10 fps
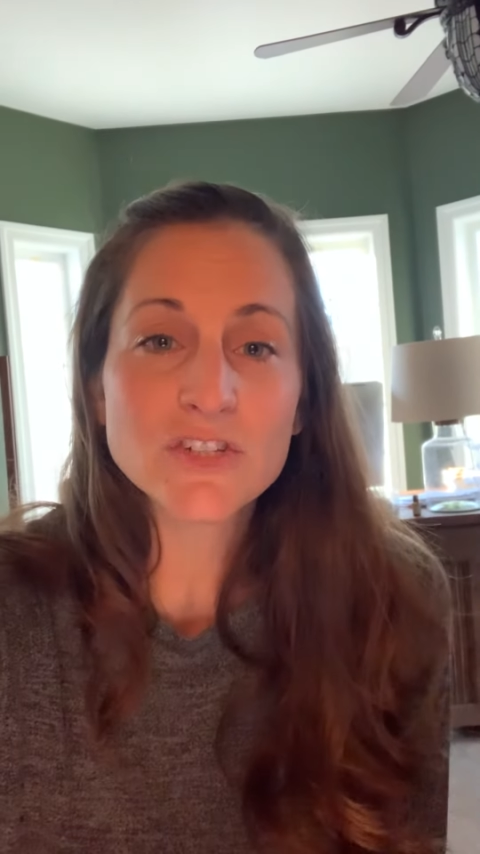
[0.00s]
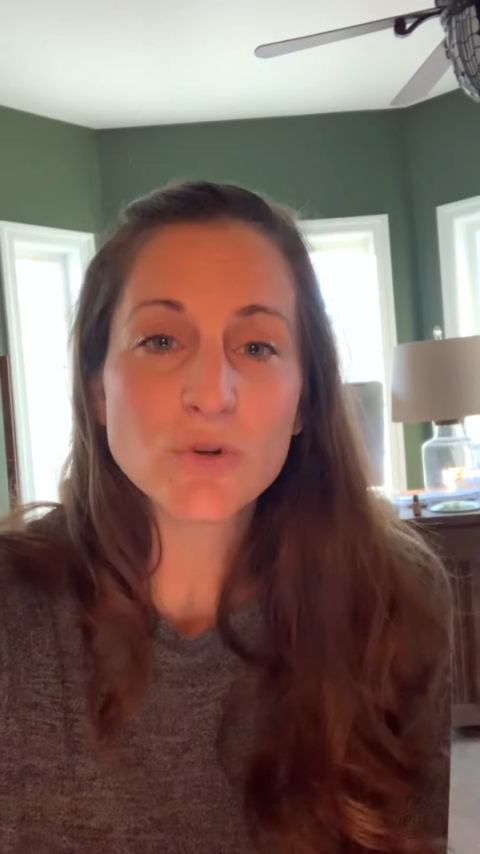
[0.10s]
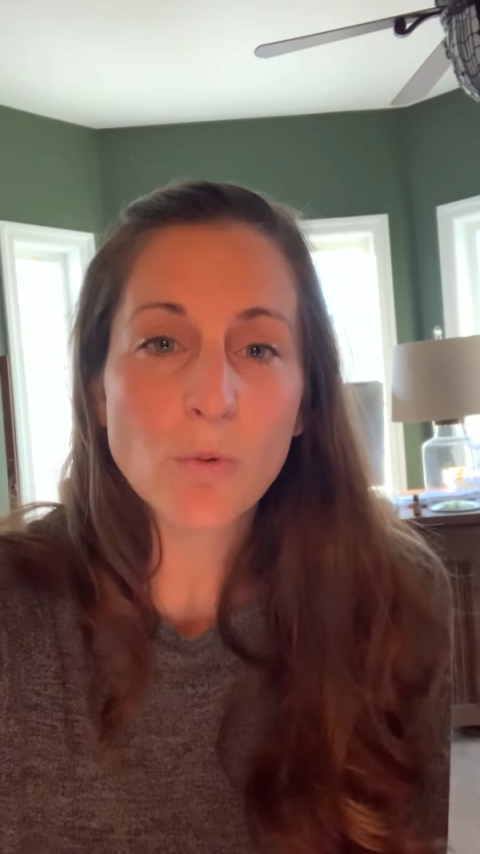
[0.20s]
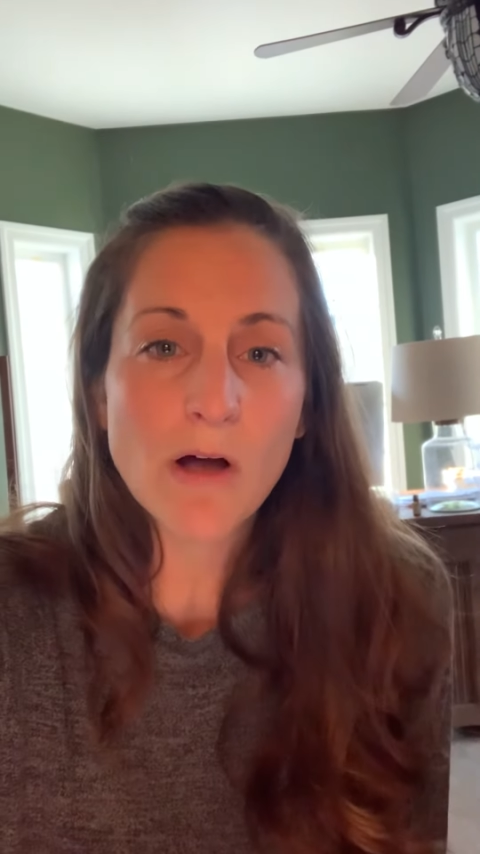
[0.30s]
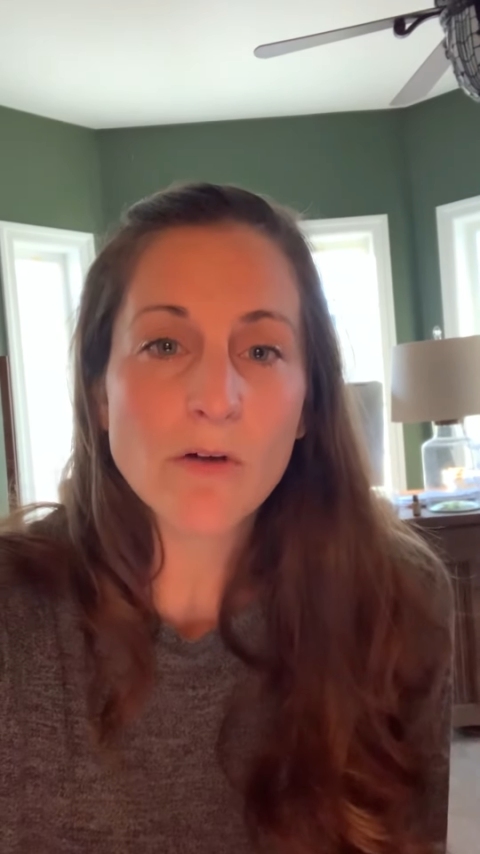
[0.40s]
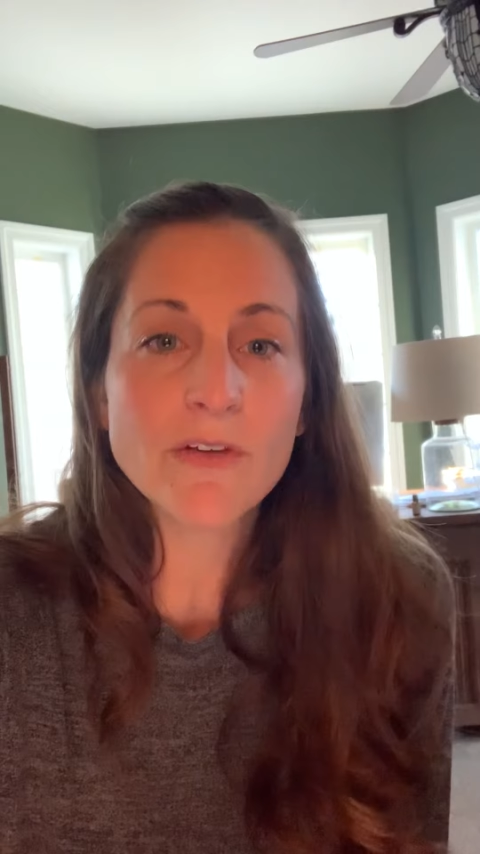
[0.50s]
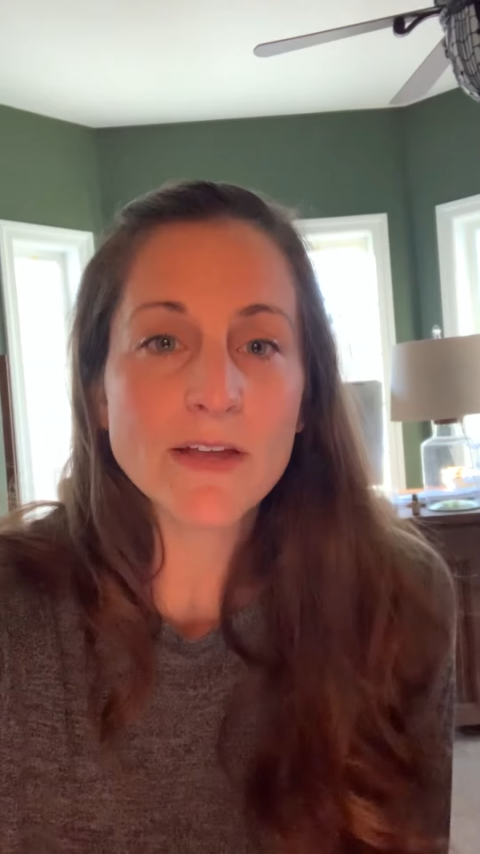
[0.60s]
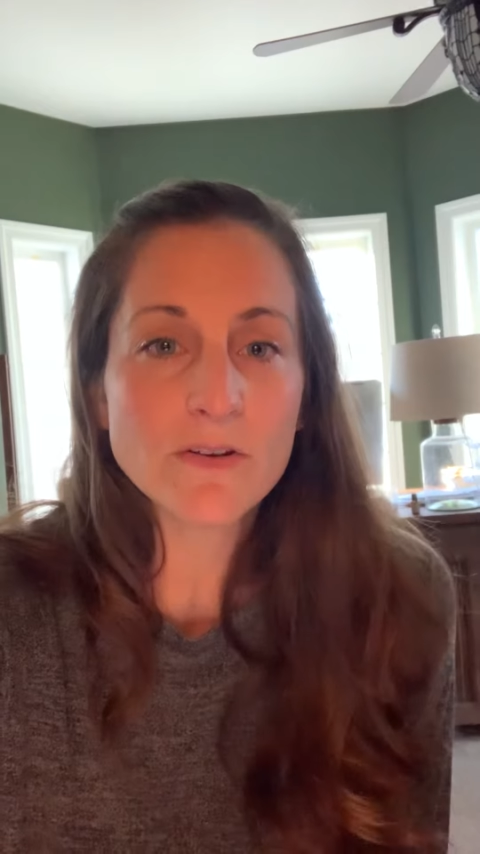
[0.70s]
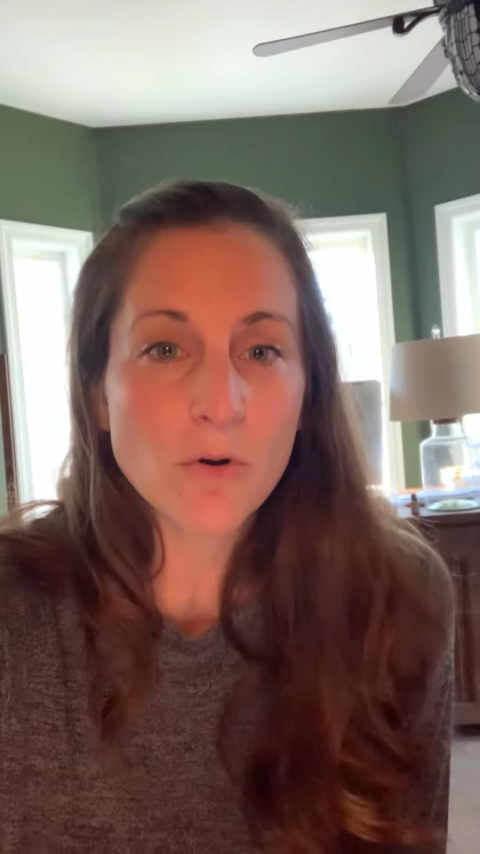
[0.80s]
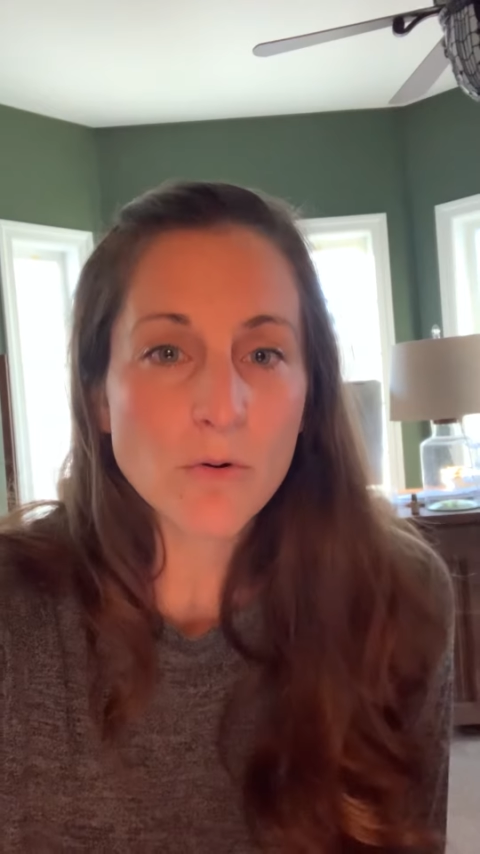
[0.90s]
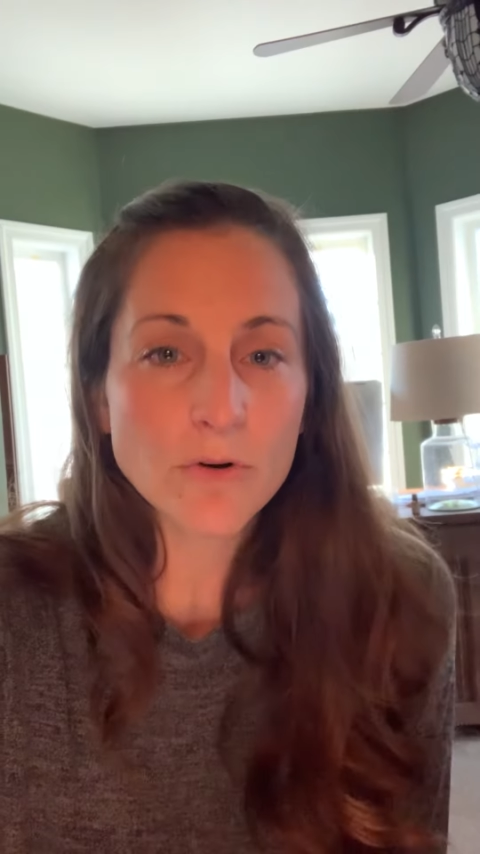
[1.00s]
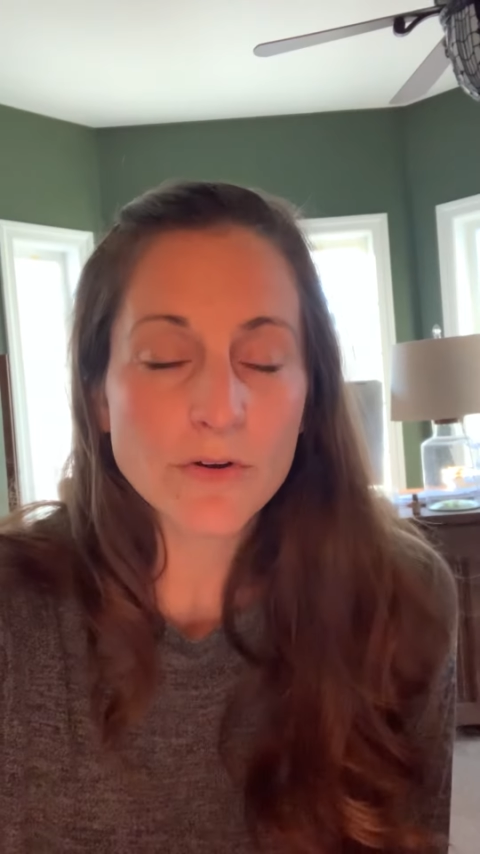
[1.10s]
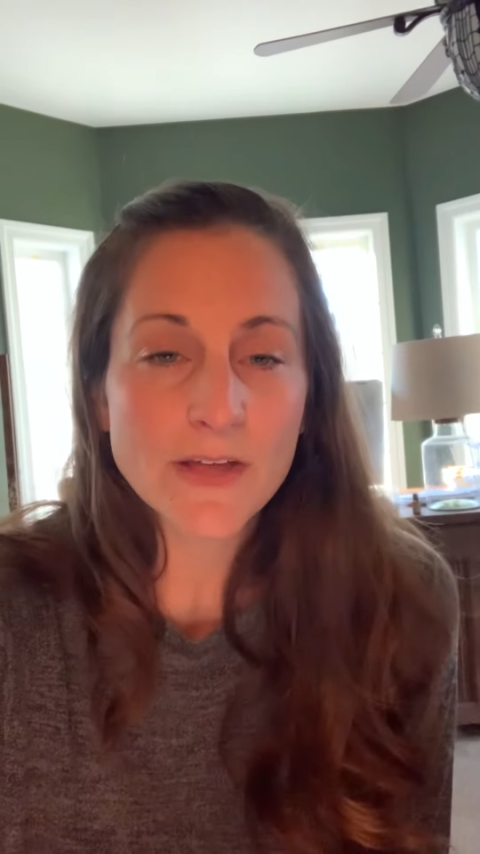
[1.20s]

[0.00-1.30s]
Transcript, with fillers: 12 and older.